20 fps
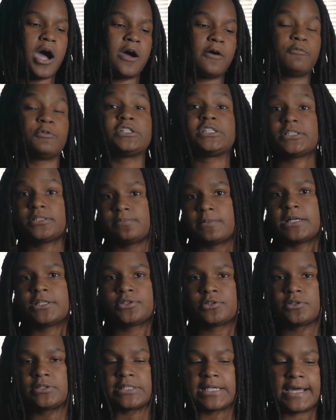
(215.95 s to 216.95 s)
which is my
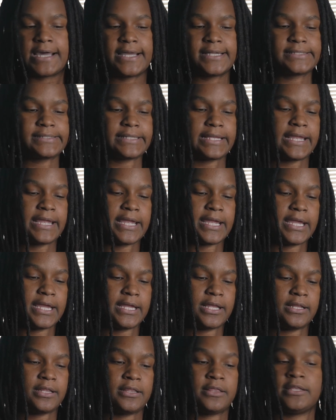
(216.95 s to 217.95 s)
true size.
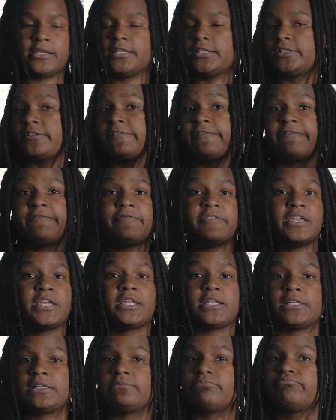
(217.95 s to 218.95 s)
And these
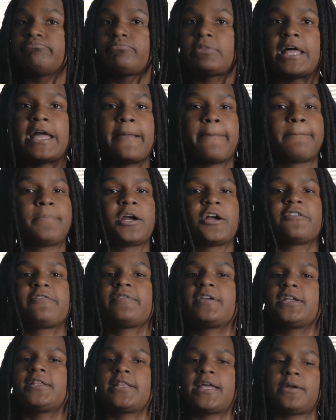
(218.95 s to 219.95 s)
fit like
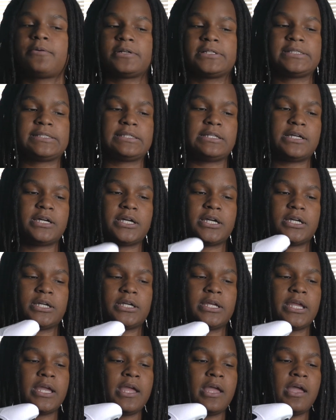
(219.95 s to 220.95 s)
perfect. They were
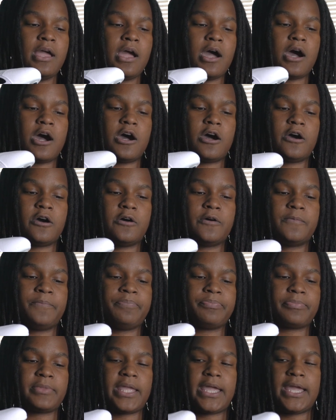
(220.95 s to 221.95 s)
snug,
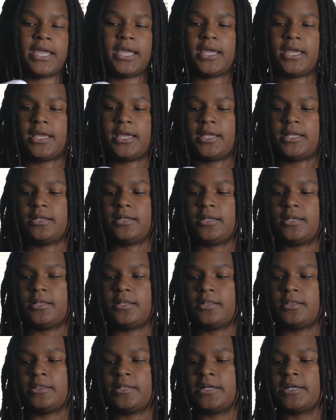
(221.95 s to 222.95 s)
and
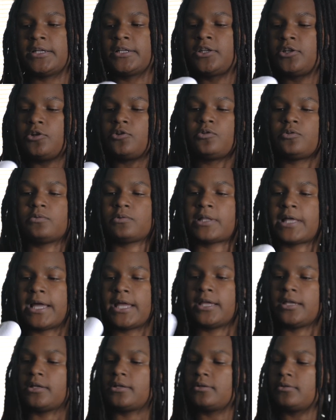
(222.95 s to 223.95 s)
they're cute.
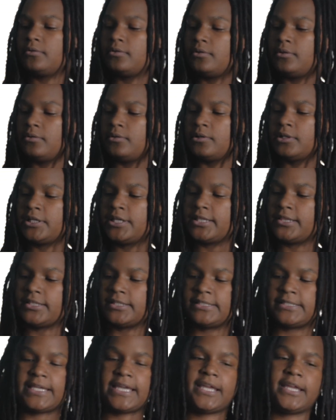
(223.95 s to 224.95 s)
Like, look at
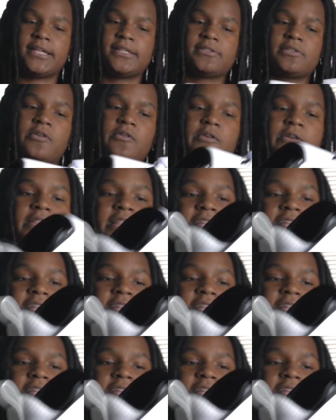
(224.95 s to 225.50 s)
the sayings on